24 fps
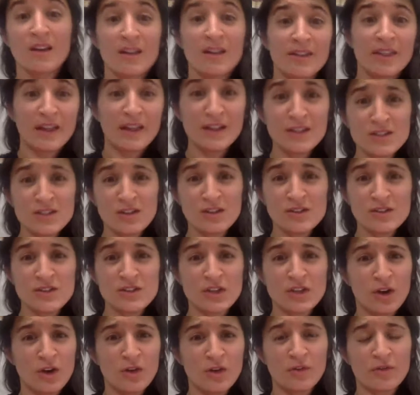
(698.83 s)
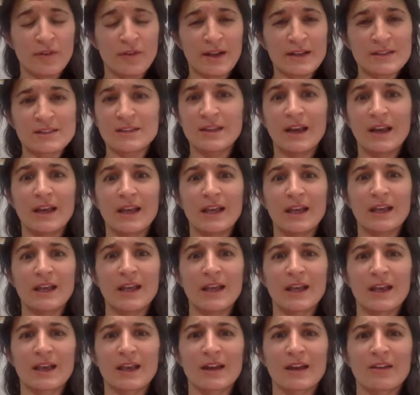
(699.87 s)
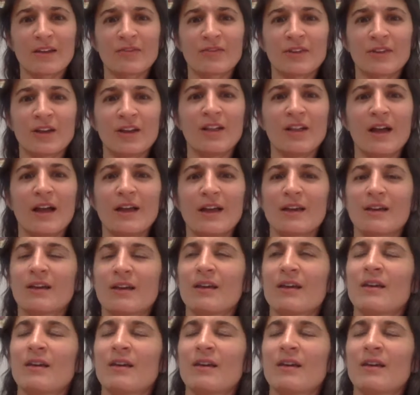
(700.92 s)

That is all so fascinating. And I feel like